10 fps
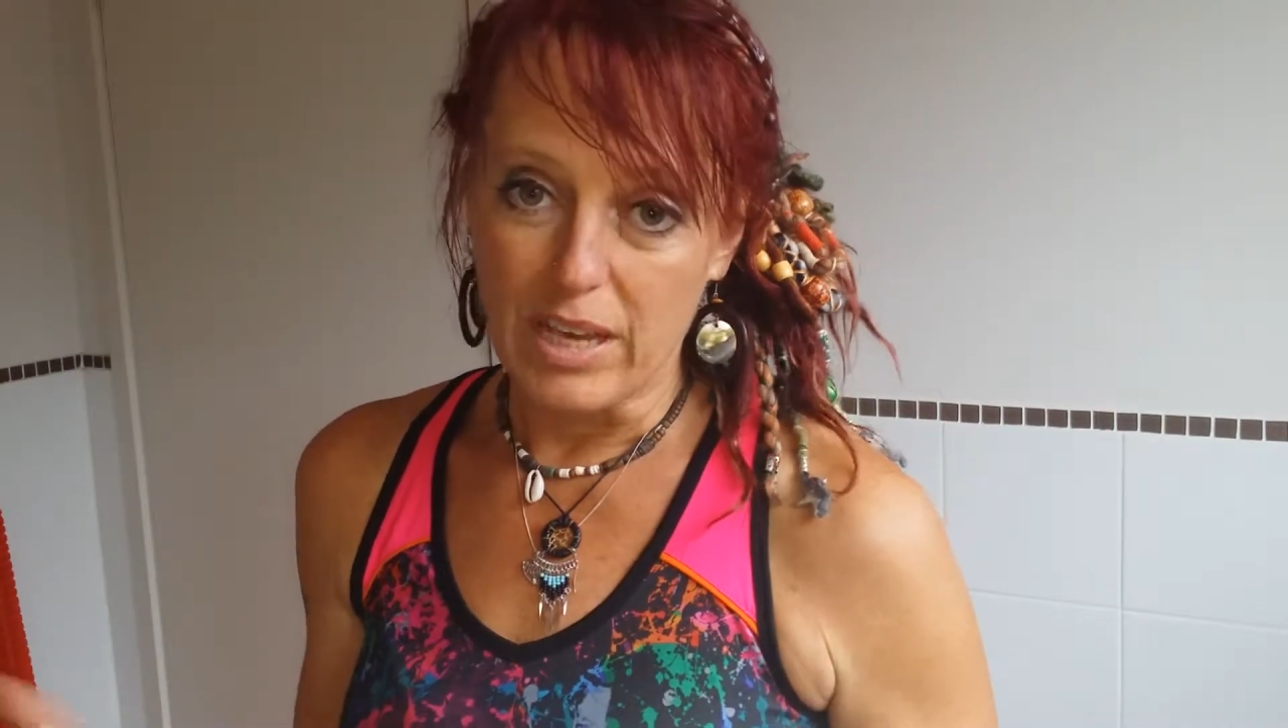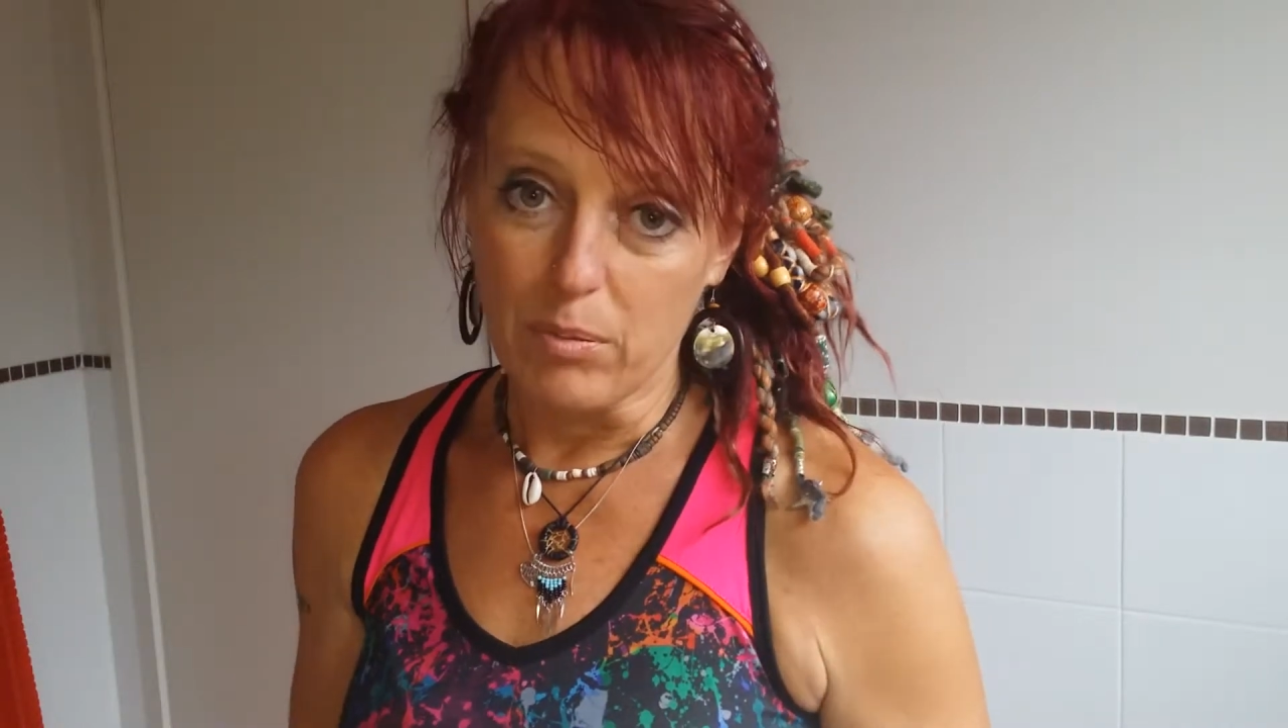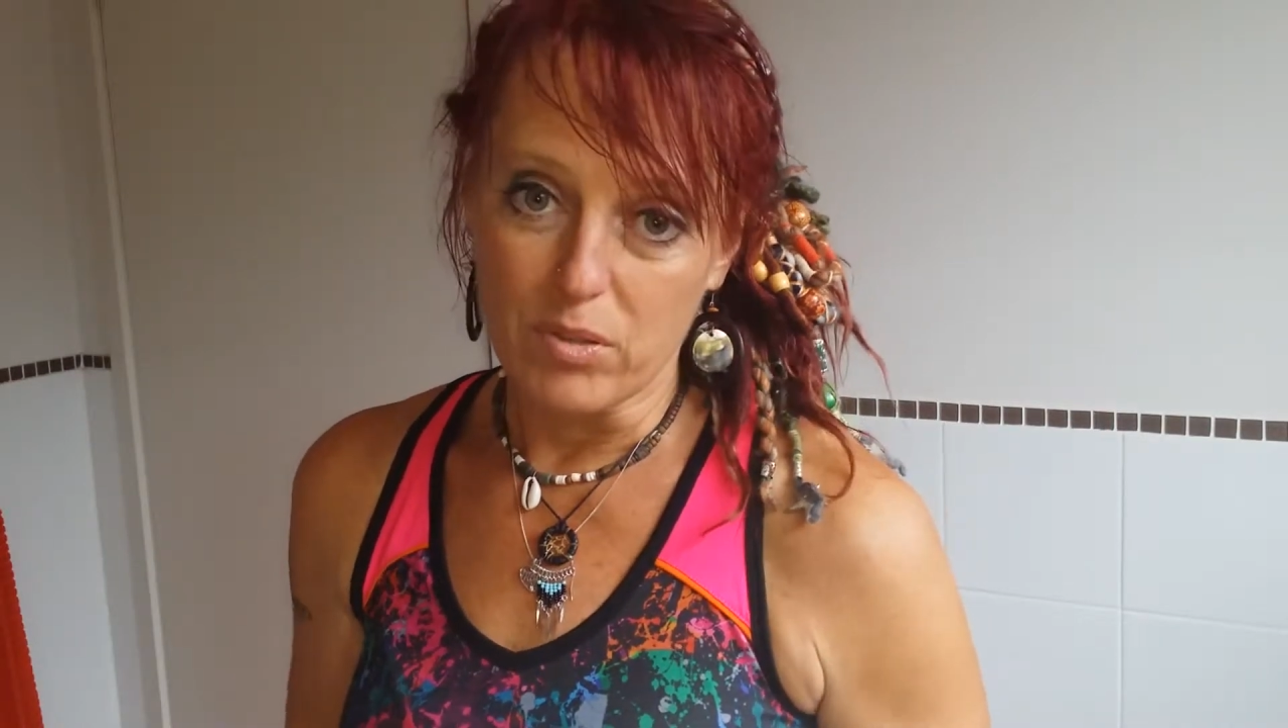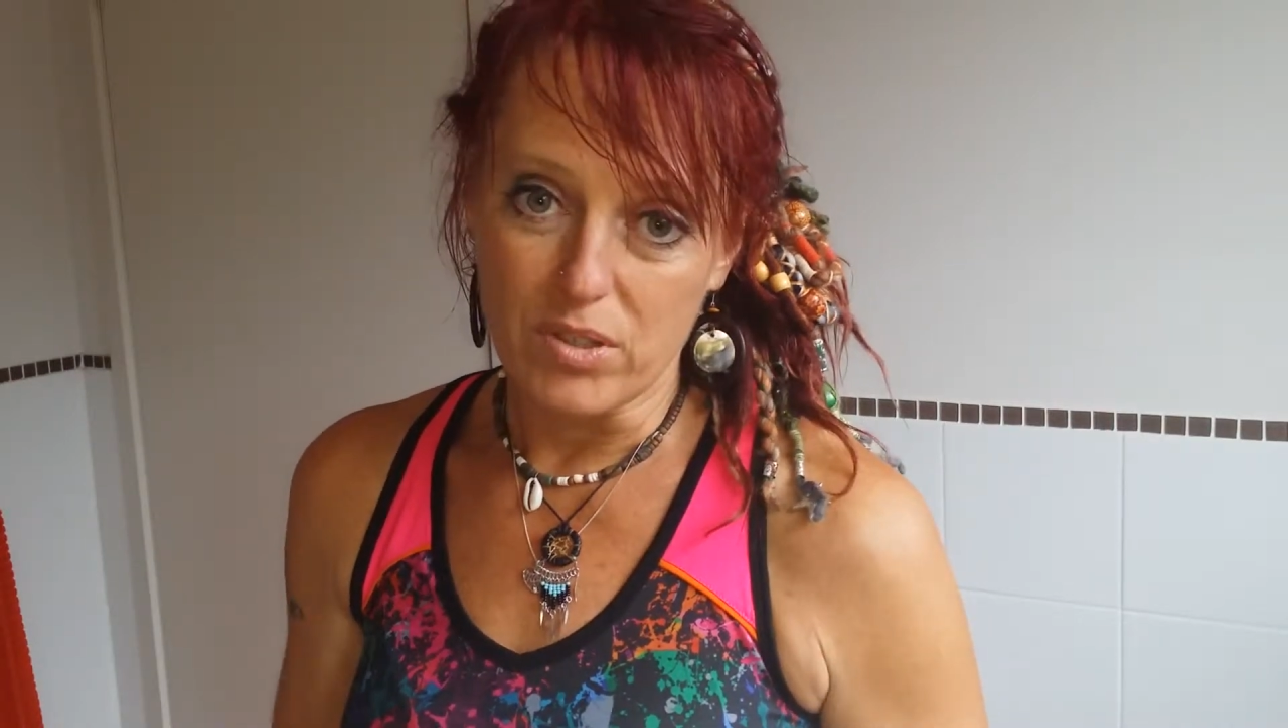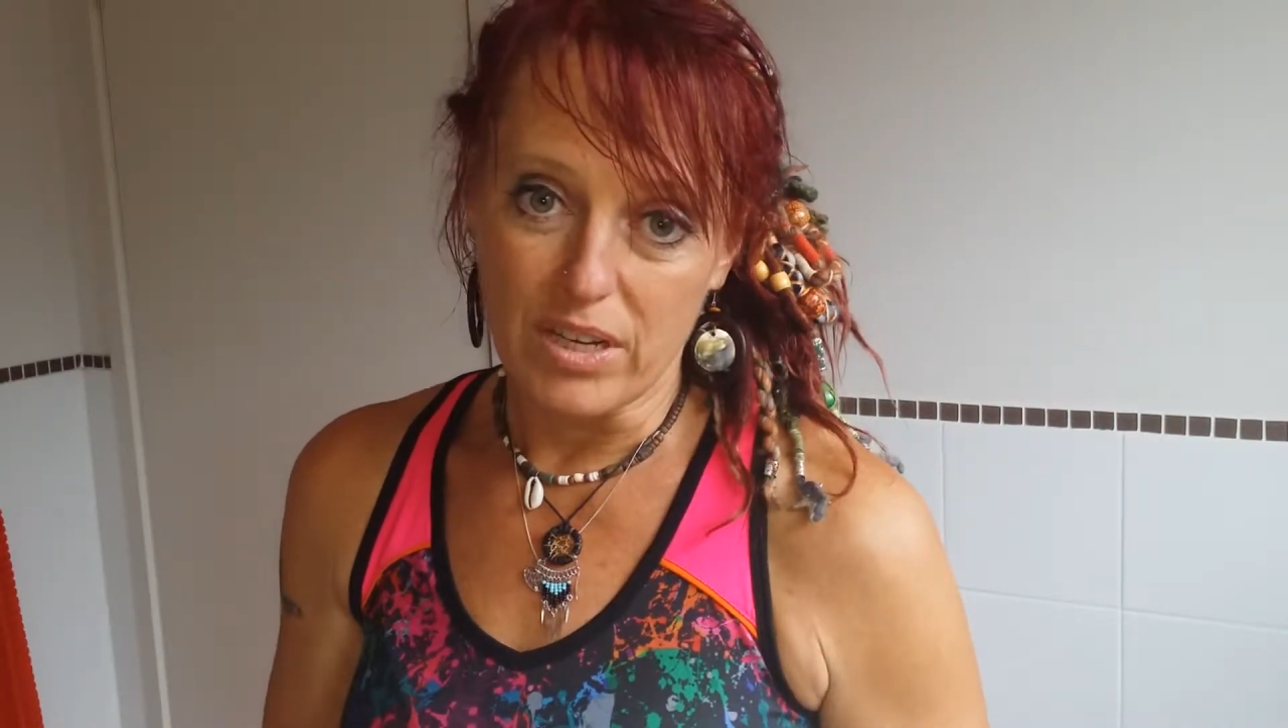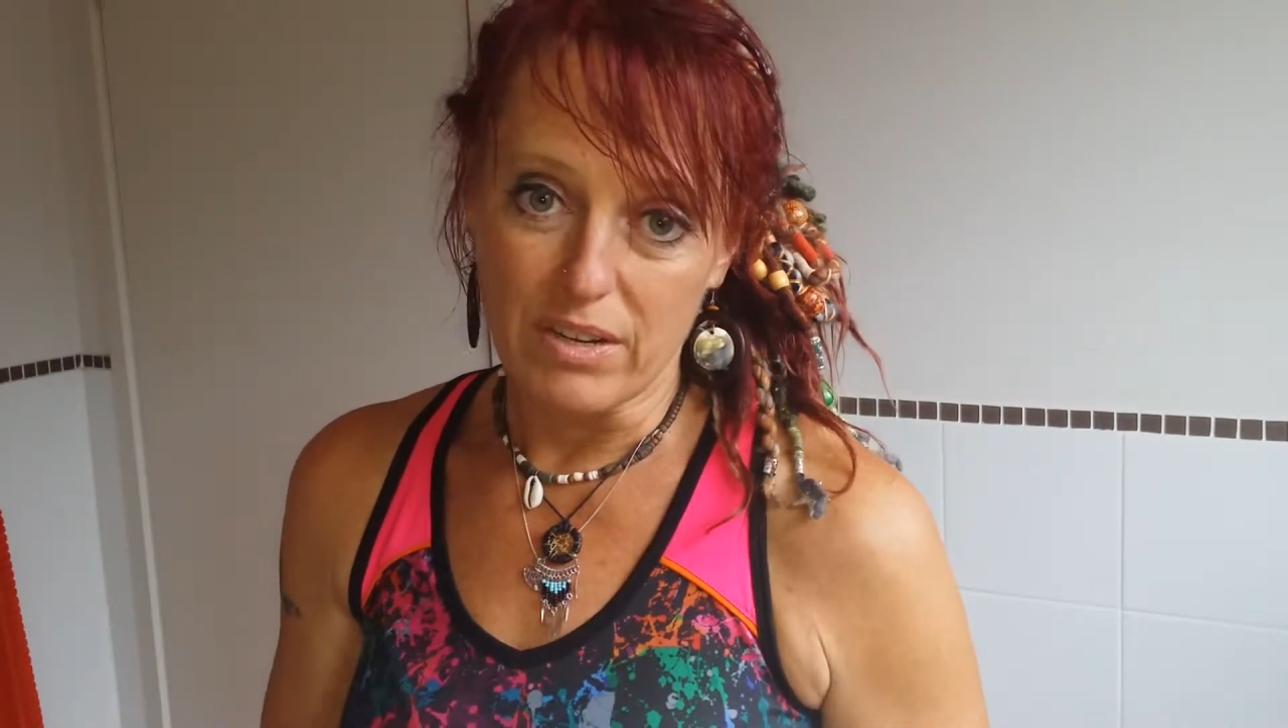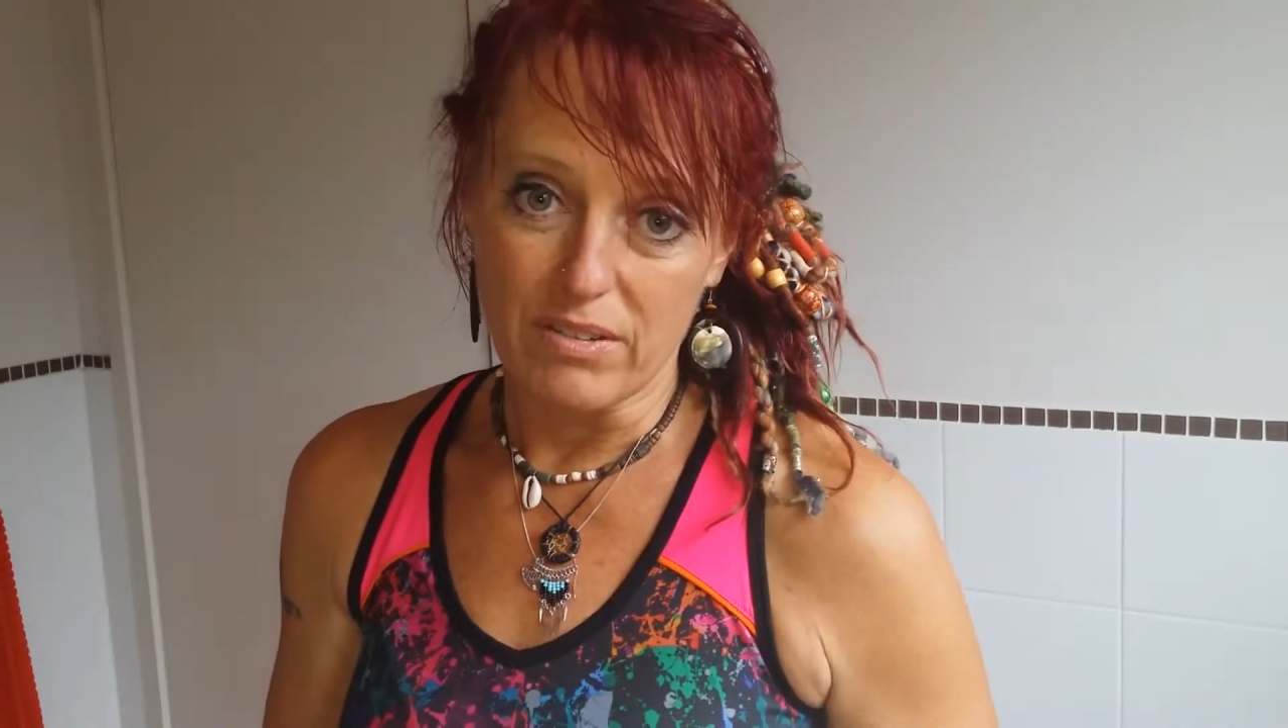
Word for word: apple cider